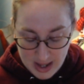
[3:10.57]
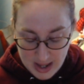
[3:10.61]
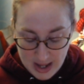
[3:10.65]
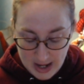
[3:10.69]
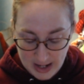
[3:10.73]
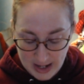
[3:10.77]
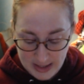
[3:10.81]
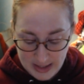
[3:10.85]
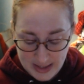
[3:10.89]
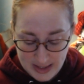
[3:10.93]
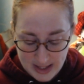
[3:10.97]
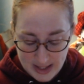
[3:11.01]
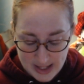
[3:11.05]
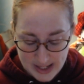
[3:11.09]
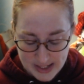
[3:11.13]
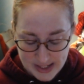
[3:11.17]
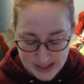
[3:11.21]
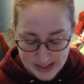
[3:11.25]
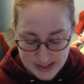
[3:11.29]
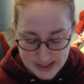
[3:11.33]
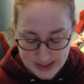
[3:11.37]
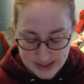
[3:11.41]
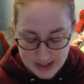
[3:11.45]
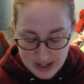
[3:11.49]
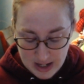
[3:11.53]
In the
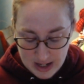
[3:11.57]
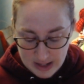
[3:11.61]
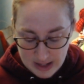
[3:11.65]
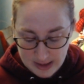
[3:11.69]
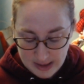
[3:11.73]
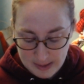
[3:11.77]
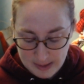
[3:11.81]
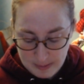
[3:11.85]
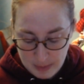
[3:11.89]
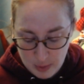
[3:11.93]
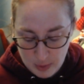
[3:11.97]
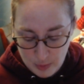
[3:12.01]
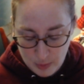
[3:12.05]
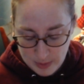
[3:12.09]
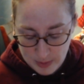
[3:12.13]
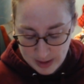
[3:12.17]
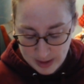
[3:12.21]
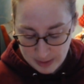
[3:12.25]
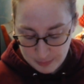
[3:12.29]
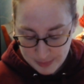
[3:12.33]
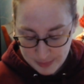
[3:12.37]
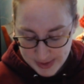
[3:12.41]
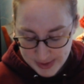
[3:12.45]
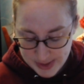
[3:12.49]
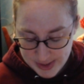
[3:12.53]
east, the moon
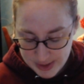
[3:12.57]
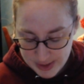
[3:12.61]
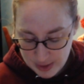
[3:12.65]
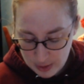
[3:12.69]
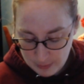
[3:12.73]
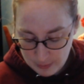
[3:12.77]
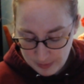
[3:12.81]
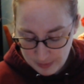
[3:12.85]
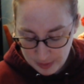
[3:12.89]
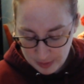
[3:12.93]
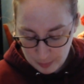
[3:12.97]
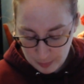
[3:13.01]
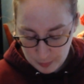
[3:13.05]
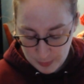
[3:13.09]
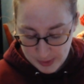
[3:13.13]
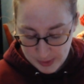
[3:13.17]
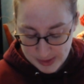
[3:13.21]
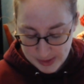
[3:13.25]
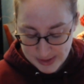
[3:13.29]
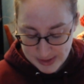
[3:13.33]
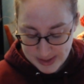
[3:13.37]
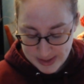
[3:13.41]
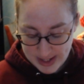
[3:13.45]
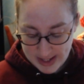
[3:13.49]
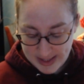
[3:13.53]
had risen over the
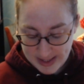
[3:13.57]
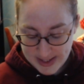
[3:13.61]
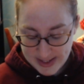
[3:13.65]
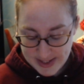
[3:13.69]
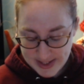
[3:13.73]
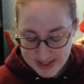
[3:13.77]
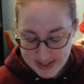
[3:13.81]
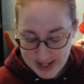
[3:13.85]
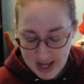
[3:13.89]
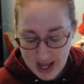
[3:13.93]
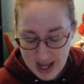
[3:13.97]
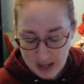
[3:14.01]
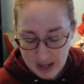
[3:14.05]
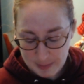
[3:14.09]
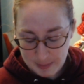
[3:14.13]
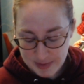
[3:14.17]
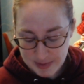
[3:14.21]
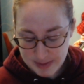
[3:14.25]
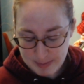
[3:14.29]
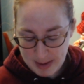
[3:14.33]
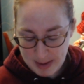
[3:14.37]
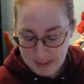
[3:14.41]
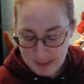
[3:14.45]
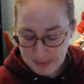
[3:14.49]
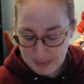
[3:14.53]
woods, and the sky was
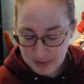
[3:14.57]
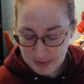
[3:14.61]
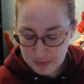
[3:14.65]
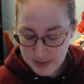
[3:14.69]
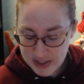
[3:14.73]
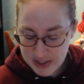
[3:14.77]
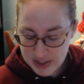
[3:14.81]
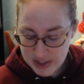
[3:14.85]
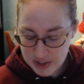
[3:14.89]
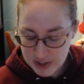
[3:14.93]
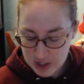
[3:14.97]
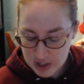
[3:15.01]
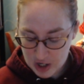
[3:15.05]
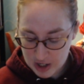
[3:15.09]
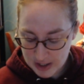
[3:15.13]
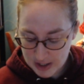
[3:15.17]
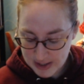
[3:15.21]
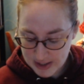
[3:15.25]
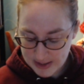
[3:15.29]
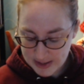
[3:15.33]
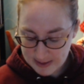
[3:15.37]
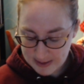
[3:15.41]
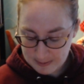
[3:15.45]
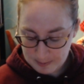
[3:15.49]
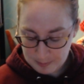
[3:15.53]
peppered with
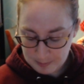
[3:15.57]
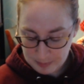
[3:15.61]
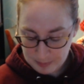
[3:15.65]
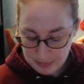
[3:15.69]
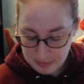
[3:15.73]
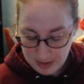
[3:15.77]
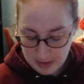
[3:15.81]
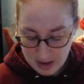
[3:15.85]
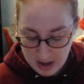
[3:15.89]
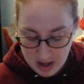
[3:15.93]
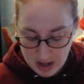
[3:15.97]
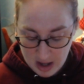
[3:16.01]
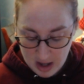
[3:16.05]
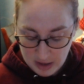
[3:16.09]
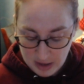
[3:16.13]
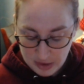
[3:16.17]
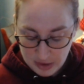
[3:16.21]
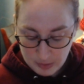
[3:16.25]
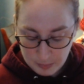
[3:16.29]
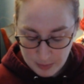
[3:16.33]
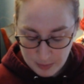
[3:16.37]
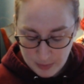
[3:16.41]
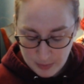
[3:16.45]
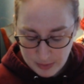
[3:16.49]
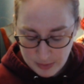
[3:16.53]
stars. The
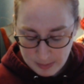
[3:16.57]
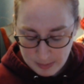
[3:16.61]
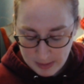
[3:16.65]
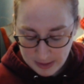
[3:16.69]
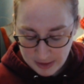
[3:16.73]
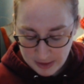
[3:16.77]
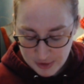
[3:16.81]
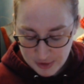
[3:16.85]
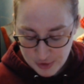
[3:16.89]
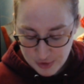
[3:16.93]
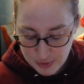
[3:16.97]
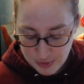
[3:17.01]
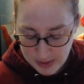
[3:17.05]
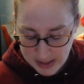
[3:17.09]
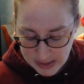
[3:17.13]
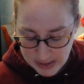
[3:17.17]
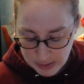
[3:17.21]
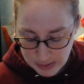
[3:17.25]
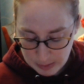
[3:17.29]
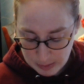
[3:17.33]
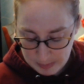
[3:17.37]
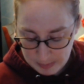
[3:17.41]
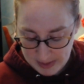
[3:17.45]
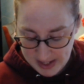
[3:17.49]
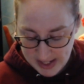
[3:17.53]
route among the trees
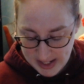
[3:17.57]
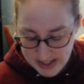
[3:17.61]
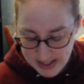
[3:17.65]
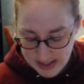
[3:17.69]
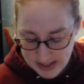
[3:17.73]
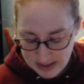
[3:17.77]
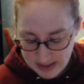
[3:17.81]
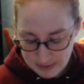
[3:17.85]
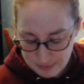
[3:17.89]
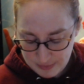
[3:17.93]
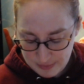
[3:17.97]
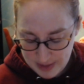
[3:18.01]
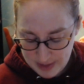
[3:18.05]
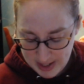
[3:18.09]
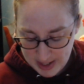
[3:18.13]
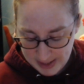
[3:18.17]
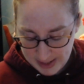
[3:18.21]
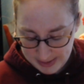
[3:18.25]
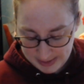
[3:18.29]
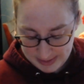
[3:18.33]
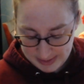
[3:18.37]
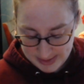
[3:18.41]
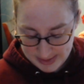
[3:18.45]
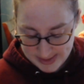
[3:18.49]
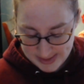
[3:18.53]
would be easy to find
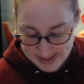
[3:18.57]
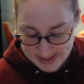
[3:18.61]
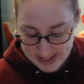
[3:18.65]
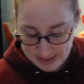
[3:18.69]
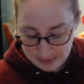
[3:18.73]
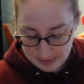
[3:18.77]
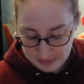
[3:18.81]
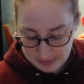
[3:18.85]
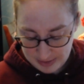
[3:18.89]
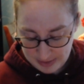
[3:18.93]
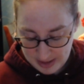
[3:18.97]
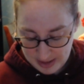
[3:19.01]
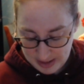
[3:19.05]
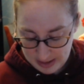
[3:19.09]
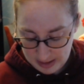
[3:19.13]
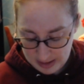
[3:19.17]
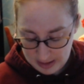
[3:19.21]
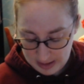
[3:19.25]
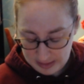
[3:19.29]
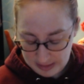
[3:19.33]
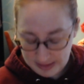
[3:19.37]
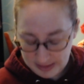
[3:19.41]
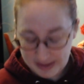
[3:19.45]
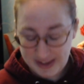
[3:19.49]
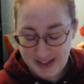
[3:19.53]
in
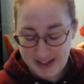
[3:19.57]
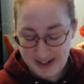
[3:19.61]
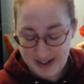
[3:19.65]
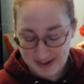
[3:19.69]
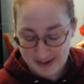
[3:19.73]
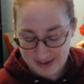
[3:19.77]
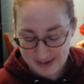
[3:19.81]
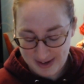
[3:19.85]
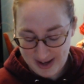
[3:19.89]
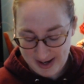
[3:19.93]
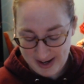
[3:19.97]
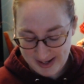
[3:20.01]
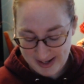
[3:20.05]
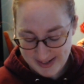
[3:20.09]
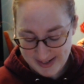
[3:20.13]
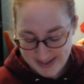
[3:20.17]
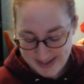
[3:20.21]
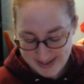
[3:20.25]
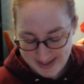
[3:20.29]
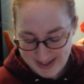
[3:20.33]
the clear night.